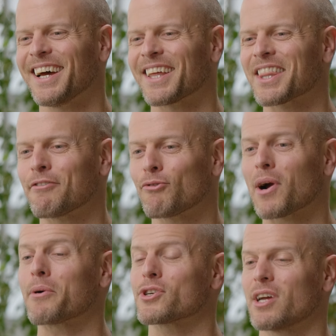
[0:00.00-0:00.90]
uh, the
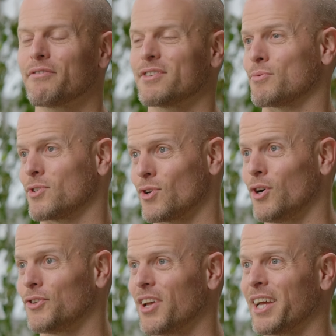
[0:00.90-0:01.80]
Four Hour Chef, as a
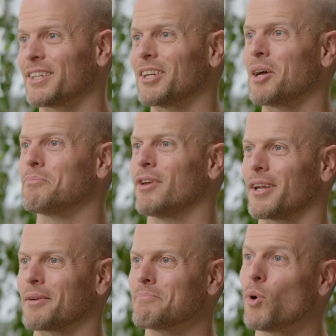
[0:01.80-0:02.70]
result, ended up
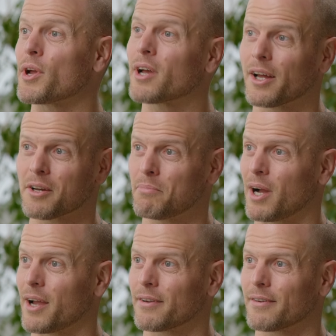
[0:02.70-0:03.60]
getting boycotted
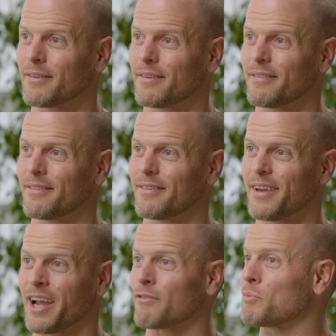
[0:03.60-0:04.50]
by
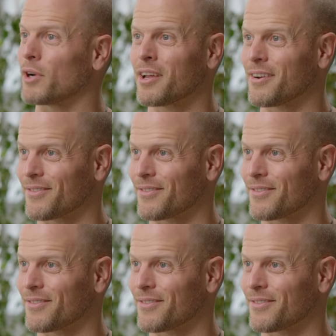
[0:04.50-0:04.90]
everybody.